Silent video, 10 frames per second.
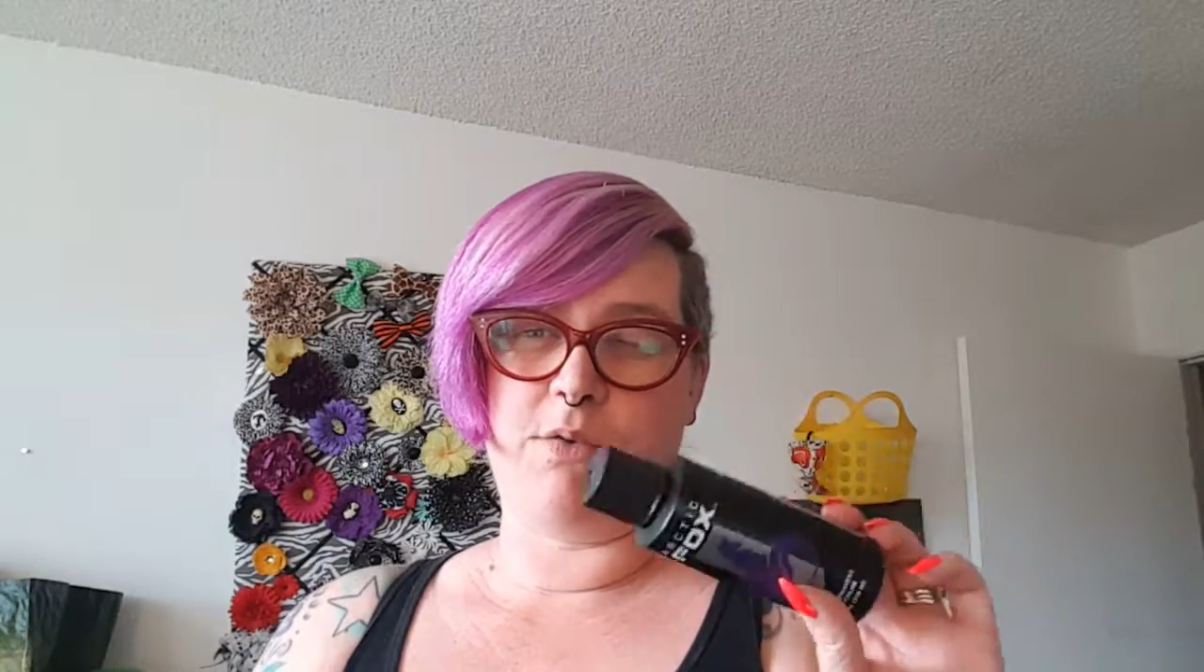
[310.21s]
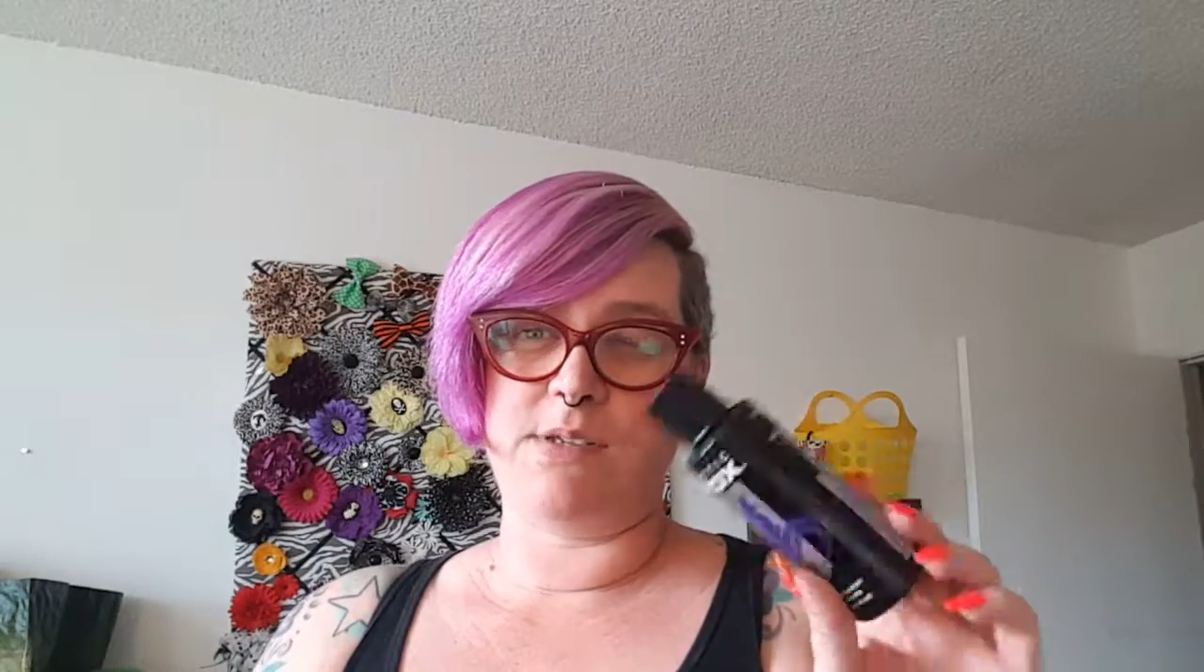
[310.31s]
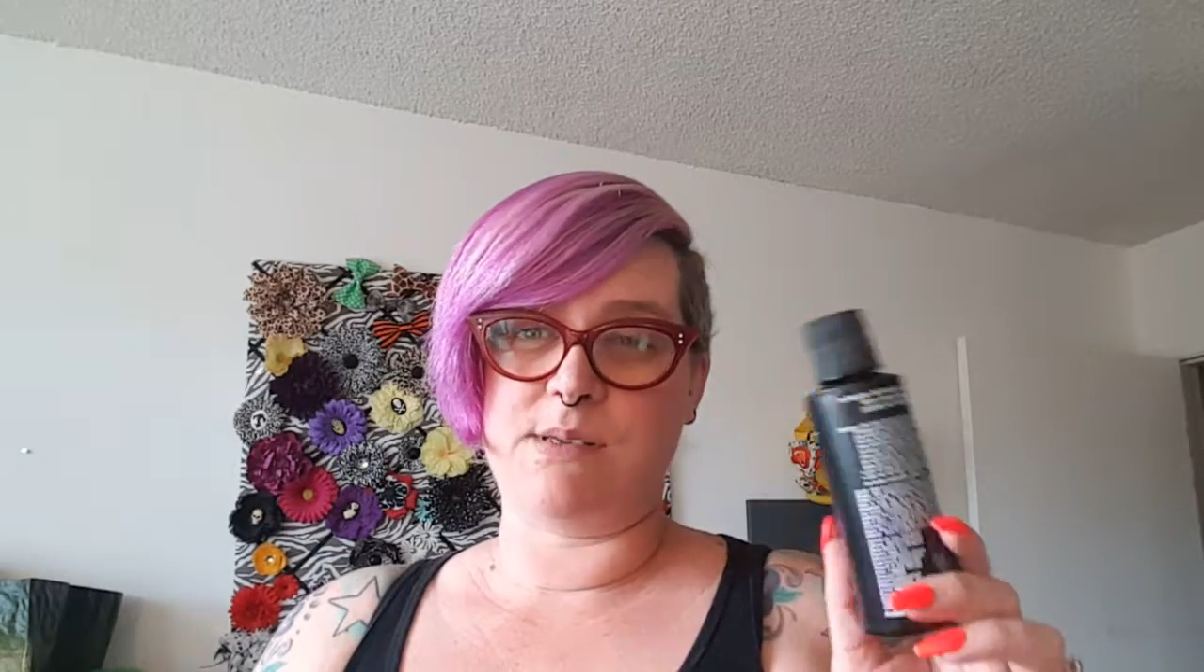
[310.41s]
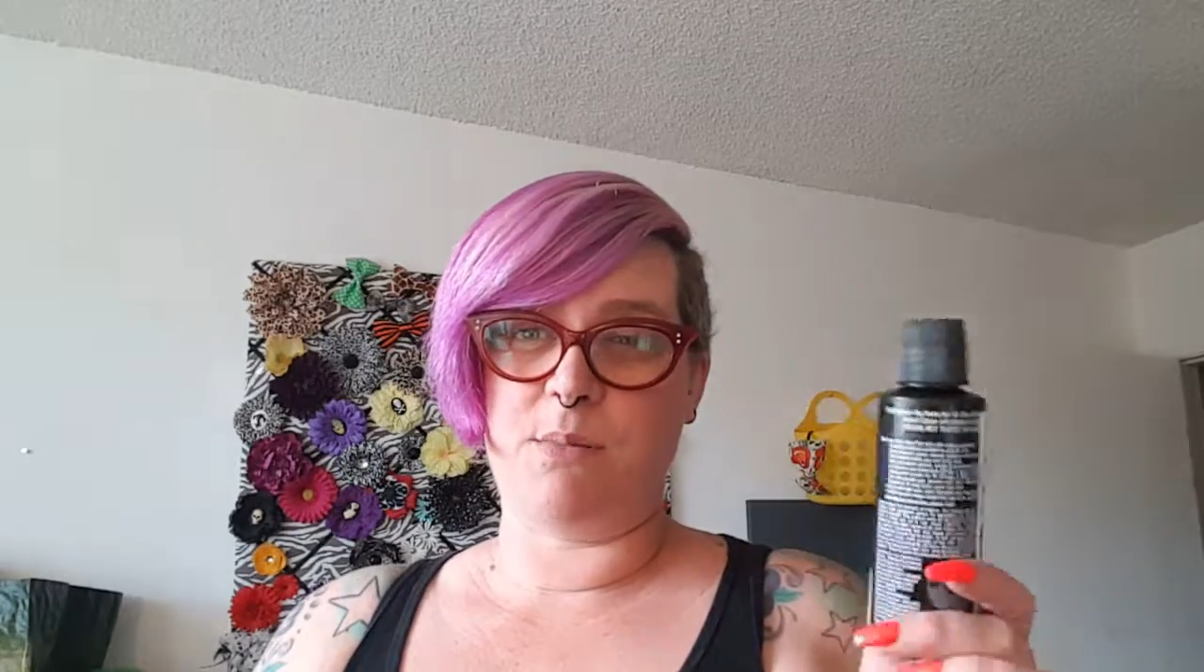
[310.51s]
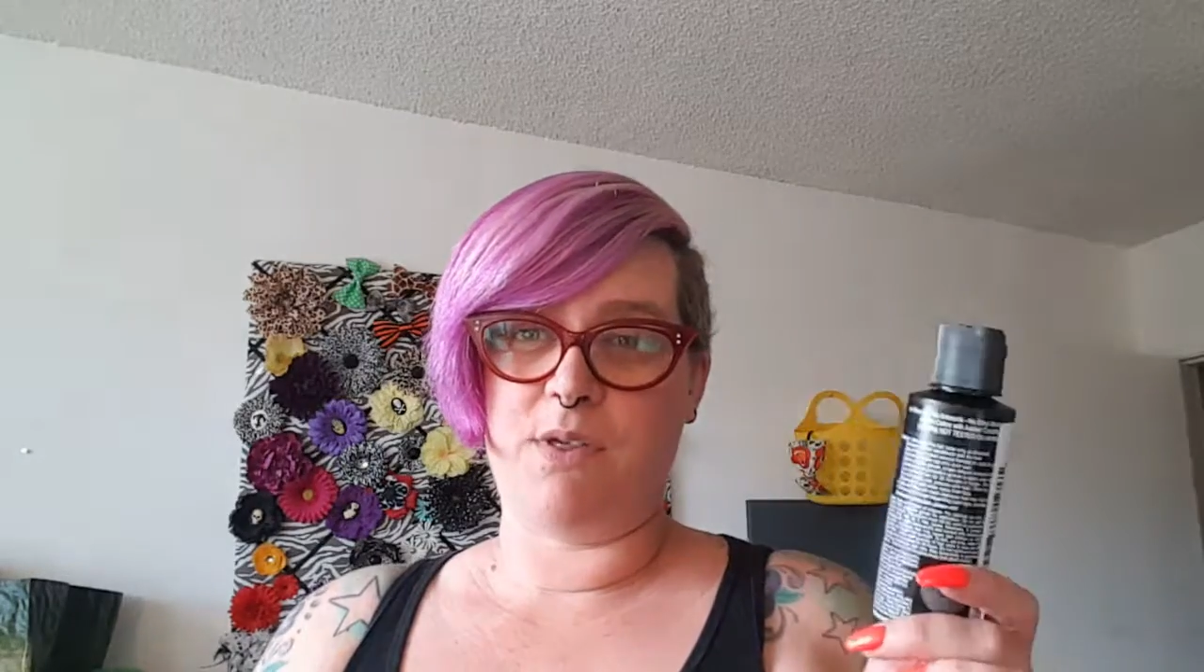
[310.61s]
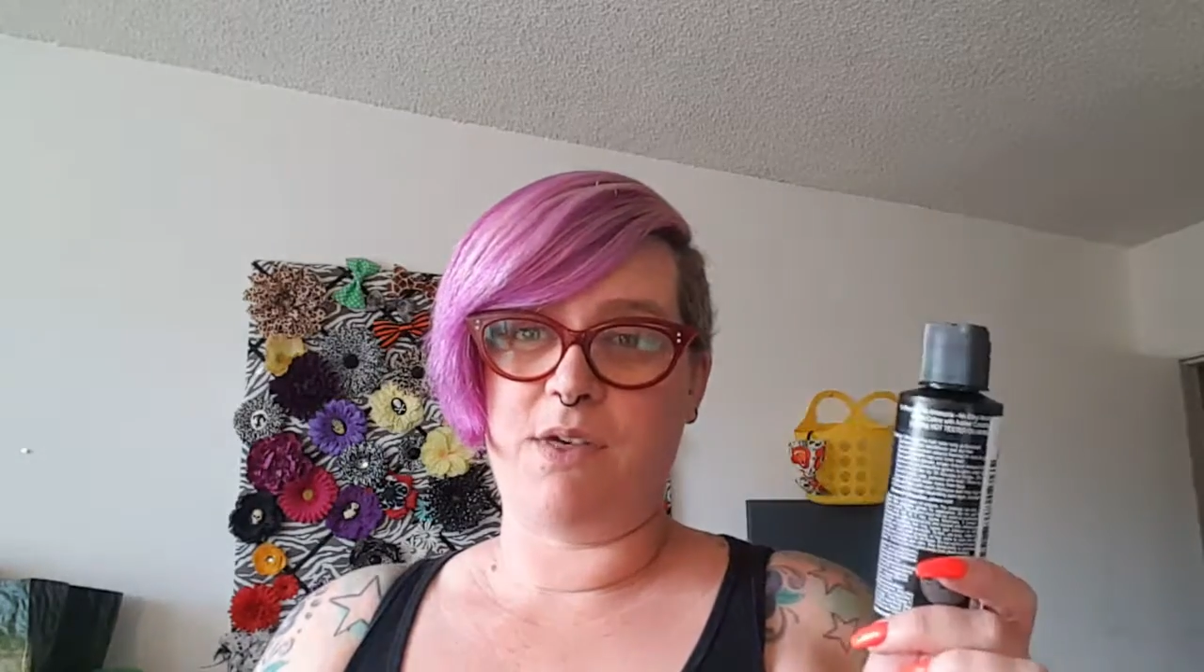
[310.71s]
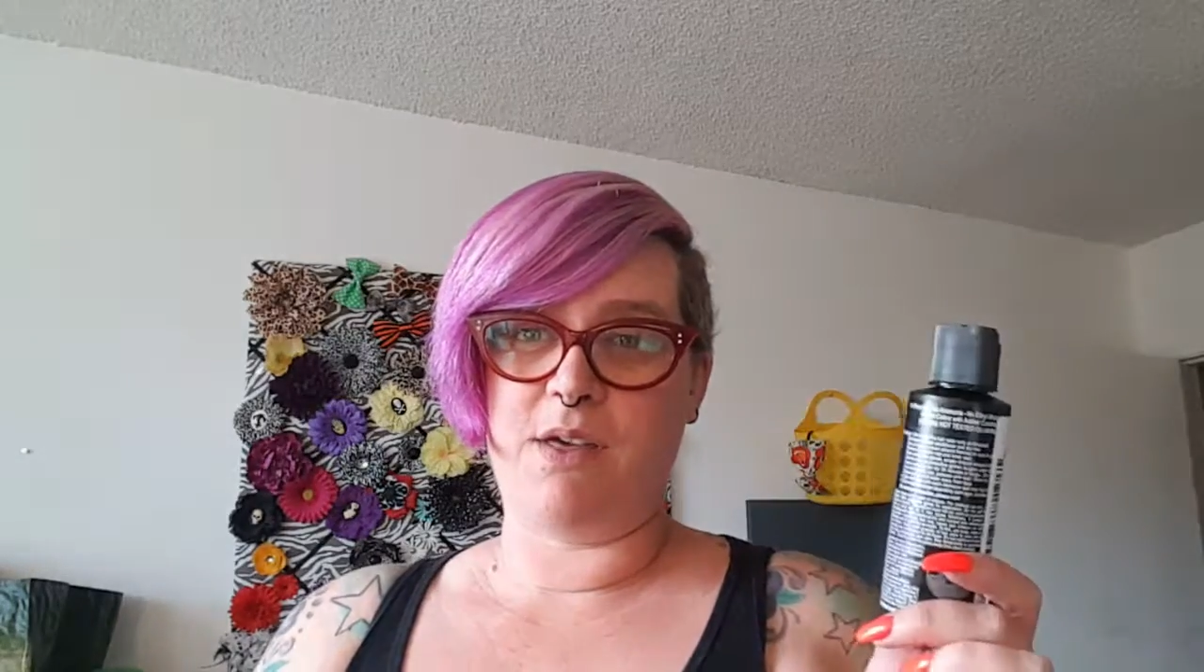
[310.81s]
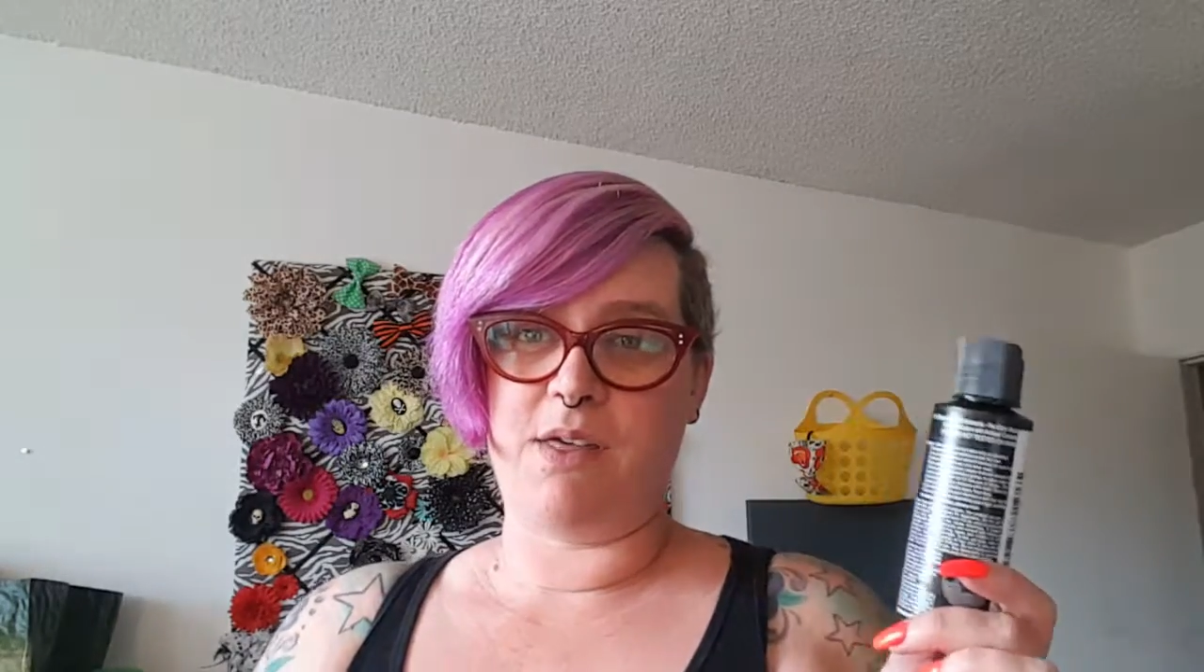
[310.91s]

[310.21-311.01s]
with some of the